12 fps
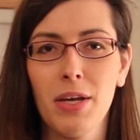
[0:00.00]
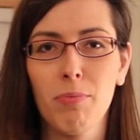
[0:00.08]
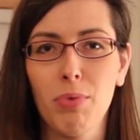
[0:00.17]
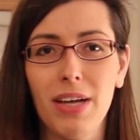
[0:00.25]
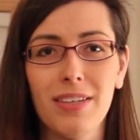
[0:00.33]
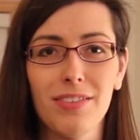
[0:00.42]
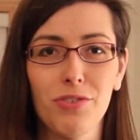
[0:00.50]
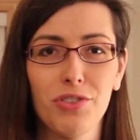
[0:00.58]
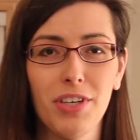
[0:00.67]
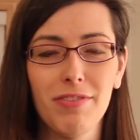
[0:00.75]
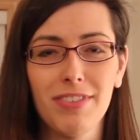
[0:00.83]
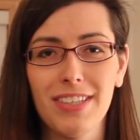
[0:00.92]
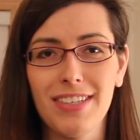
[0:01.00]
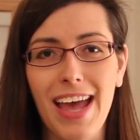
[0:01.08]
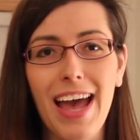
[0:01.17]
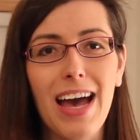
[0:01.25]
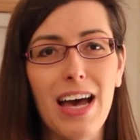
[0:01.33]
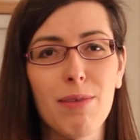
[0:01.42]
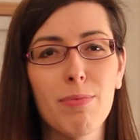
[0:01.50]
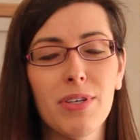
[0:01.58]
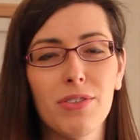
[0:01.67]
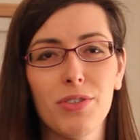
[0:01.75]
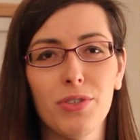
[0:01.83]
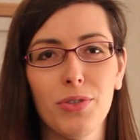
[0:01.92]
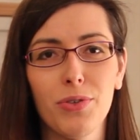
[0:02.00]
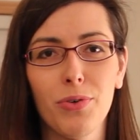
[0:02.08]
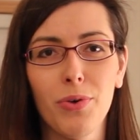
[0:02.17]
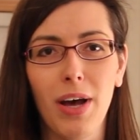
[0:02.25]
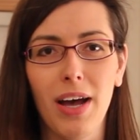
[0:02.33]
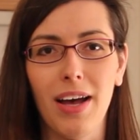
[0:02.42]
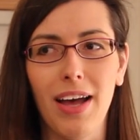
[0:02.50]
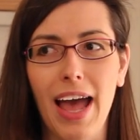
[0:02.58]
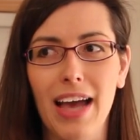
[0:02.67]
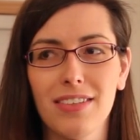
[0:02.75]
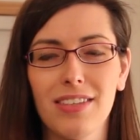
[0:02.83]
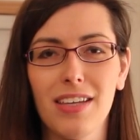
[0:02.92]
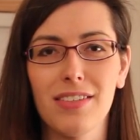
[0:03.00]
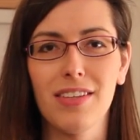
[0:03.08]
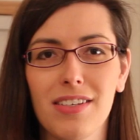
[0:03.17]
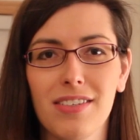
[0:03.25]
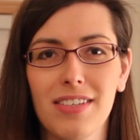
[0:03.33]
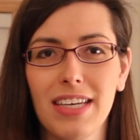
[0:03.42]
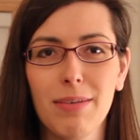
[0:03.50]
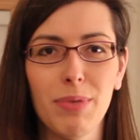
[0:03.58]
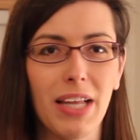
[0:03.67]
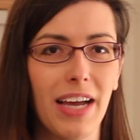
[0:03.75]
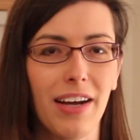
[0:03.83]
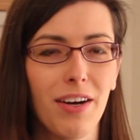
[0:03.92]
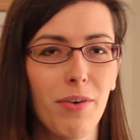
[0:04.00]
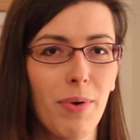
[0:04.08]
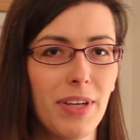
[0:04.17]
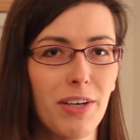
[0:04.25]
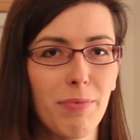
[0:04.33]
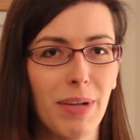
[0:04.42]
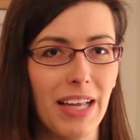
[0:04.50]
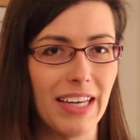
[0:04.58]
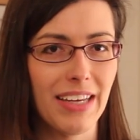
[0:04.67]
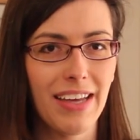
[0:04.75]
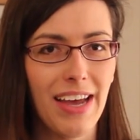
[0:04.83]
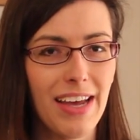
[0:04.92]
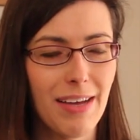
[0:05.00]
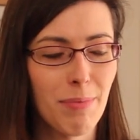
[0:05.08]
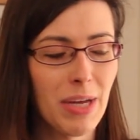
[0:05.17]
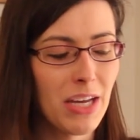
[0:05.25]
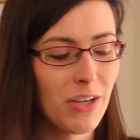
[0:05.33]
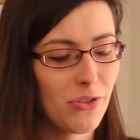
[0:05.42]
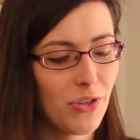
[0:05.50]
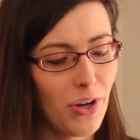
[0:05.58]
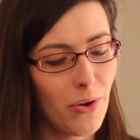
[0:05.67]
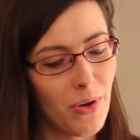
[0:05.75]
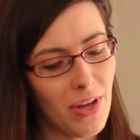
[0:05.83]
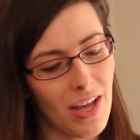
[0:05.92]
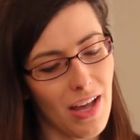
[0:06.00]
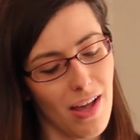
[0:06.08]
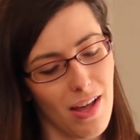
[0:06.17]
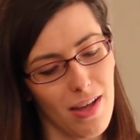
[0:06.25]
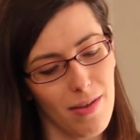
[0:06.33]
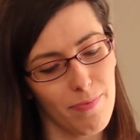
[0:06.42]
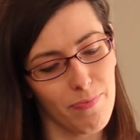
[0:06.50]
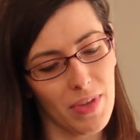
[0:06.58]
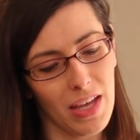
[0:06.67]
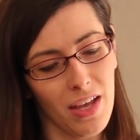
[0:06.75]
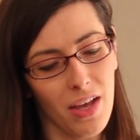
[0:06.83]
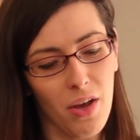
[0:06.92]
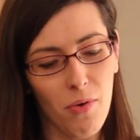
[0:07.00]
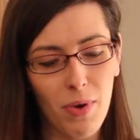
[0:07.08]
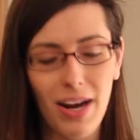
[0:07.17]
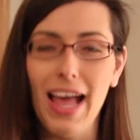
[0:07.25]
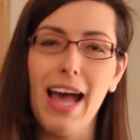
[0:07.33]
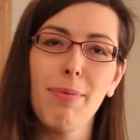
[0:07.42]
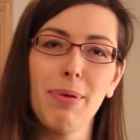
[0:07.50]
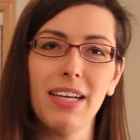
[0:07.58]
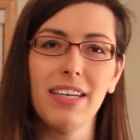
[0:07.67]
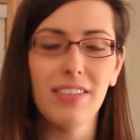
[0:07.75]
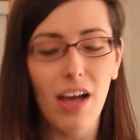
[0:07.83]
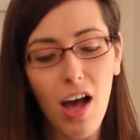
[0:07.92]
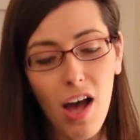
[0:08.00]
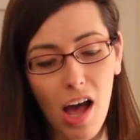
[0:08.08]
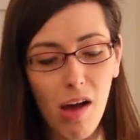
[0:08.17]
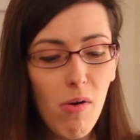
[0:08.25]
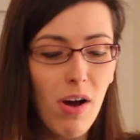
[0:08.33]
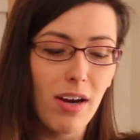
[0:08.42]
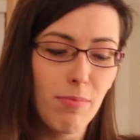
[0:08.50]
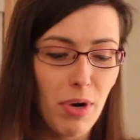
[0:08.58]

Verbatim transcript: press shift and tab to uh, access Steam layer when you're playing a game. So um, what'll happen is, oh, I want to